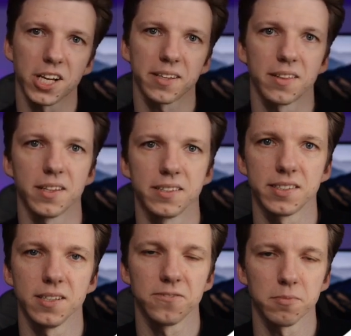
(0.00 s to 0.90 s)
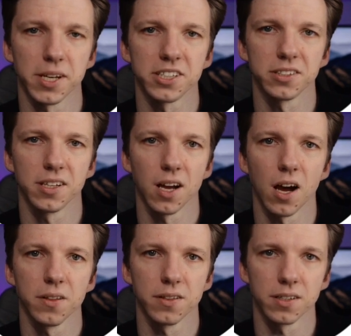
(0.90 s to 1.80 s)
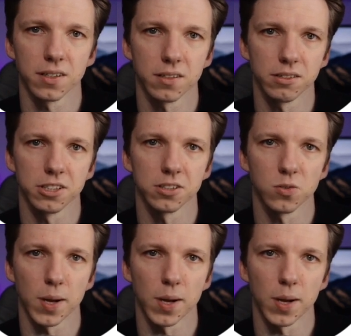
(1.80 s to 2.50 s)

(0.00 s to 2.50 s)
check this information on the original